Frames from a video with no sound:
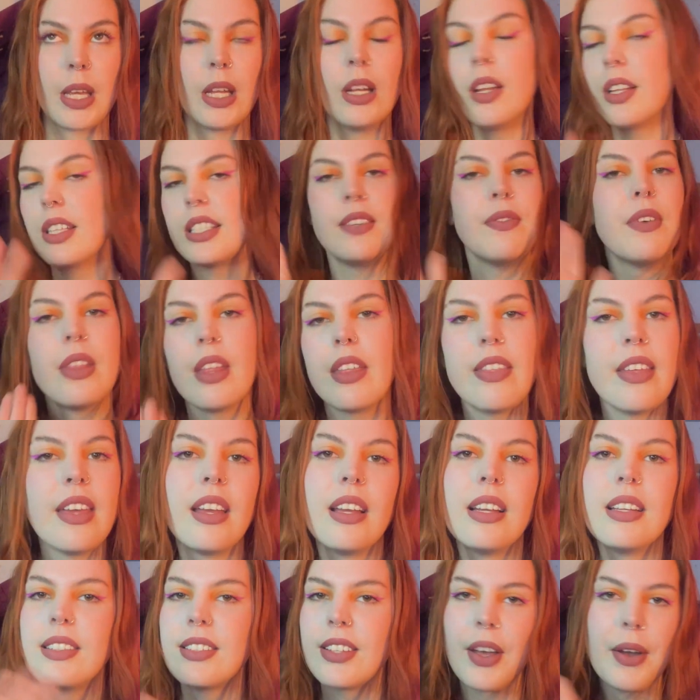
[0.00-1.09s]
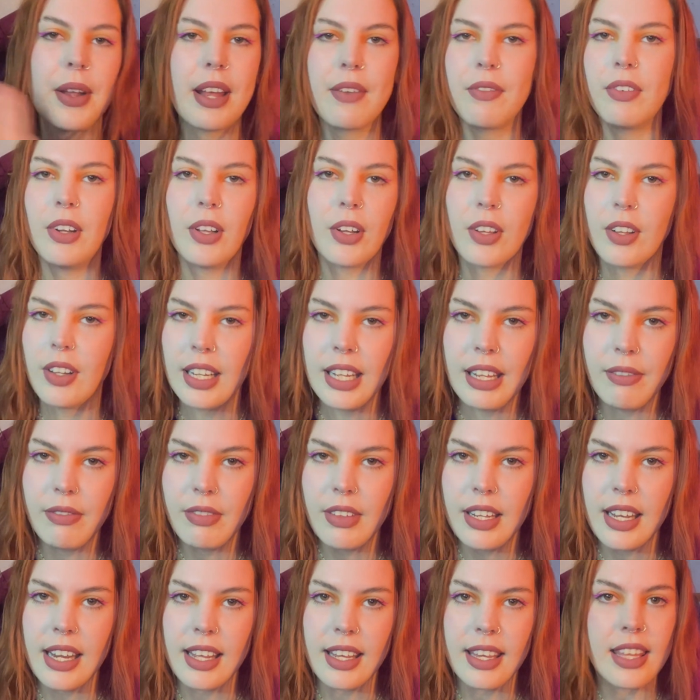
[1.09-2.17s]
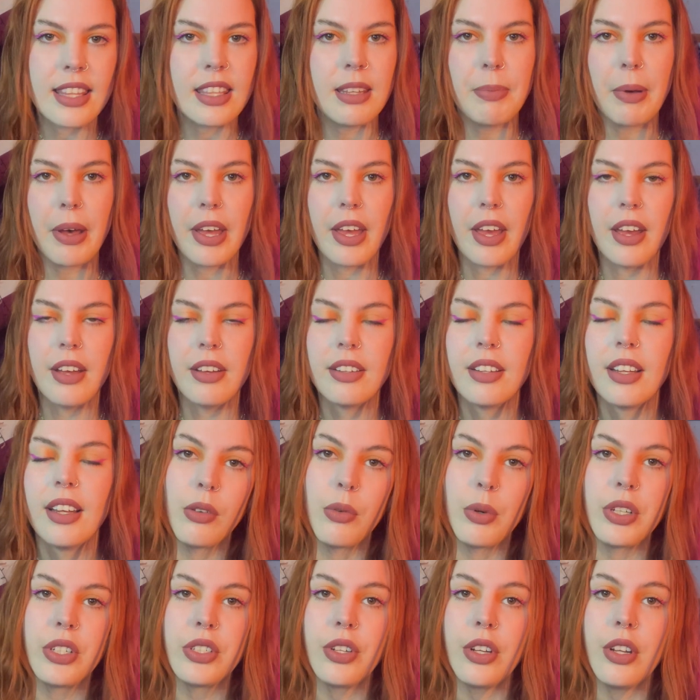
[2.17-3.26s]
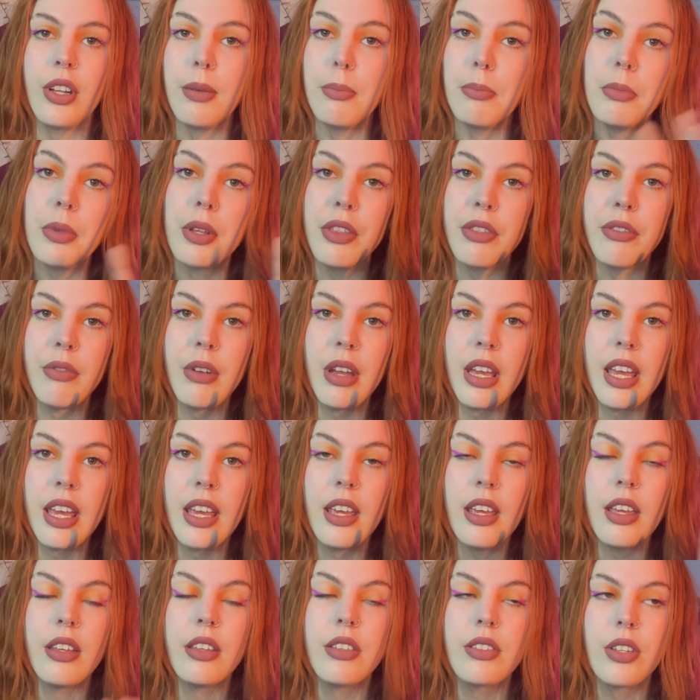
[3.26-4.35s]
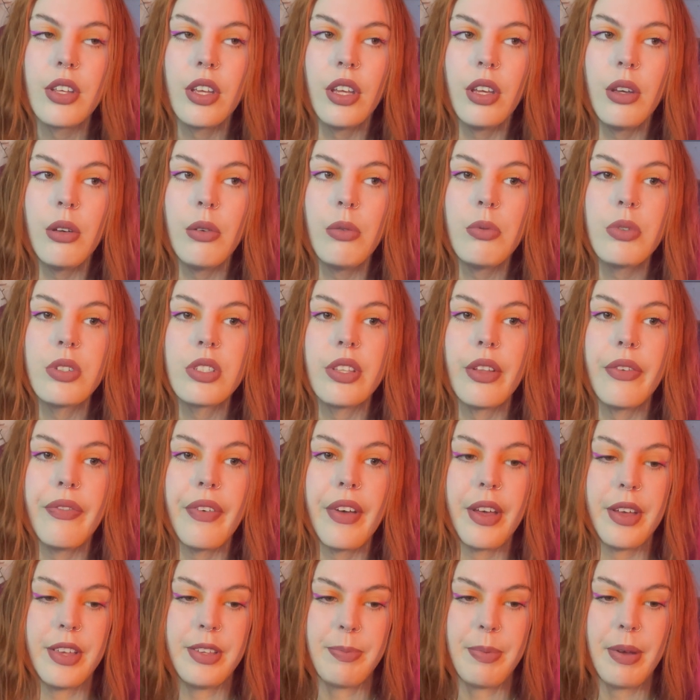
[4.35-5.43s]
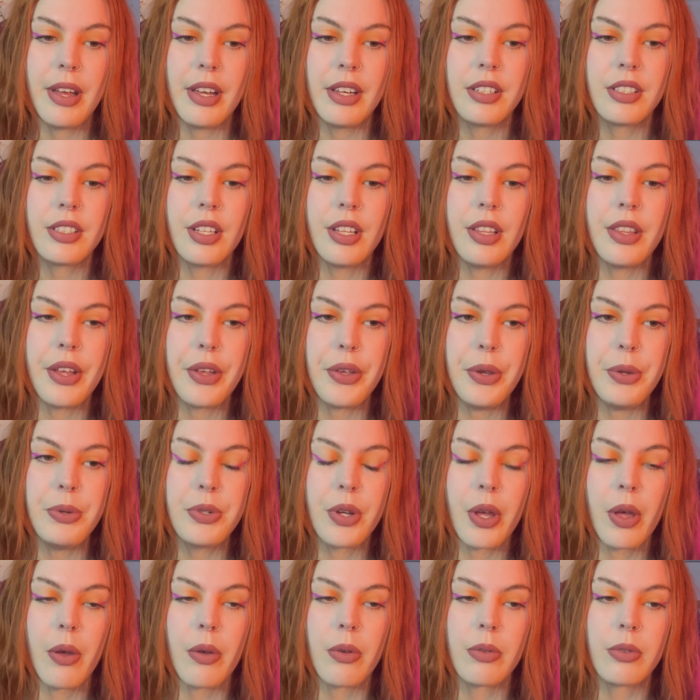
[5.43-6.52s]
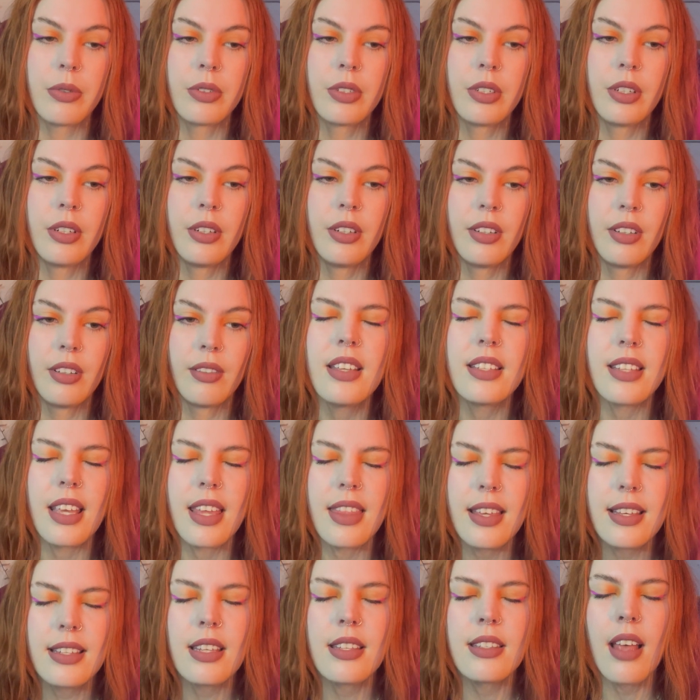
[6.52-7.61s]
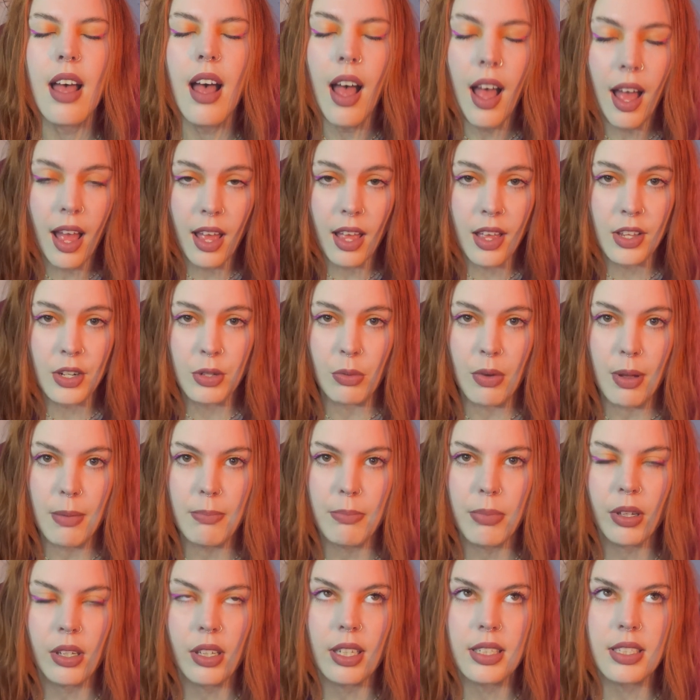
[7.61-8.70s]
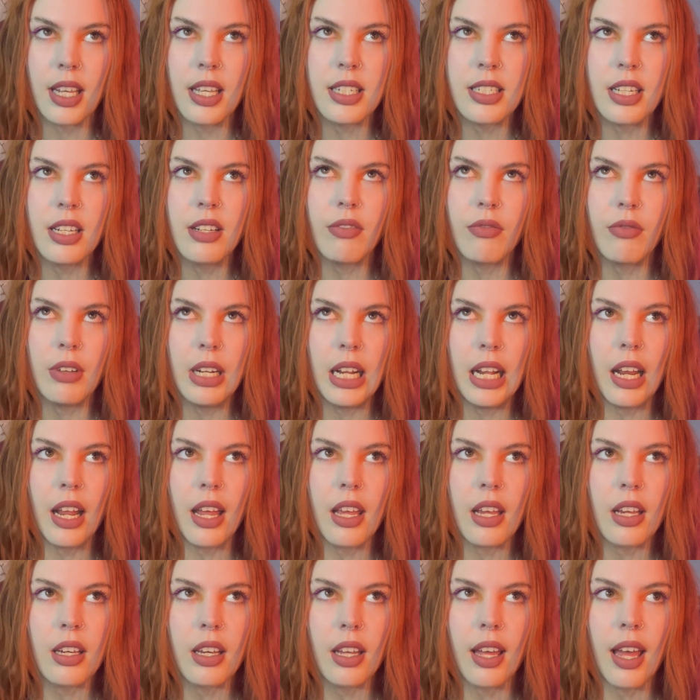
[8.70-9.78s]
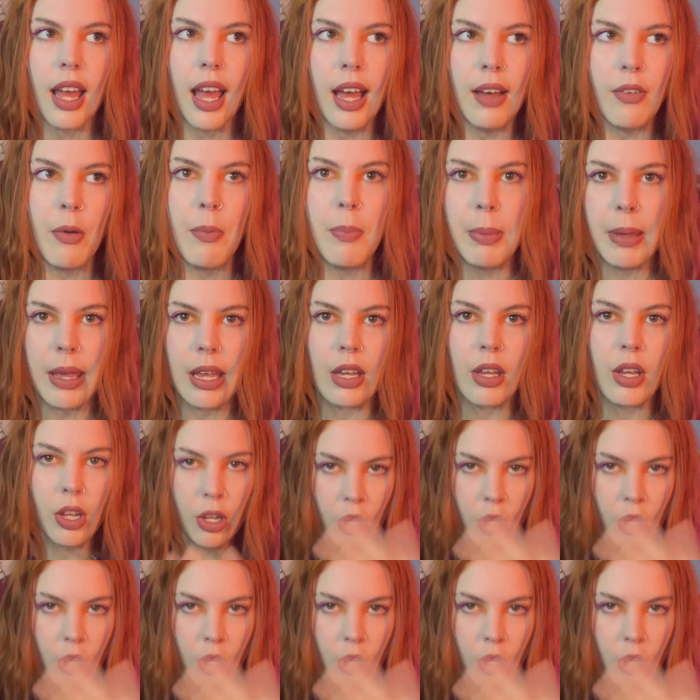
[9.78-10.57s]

Lots of other things. Go and have a look. I'll leave the link in the bio. Question number 3 is, who was the first person that you told? See, this is a hard one because I didn't really like have a big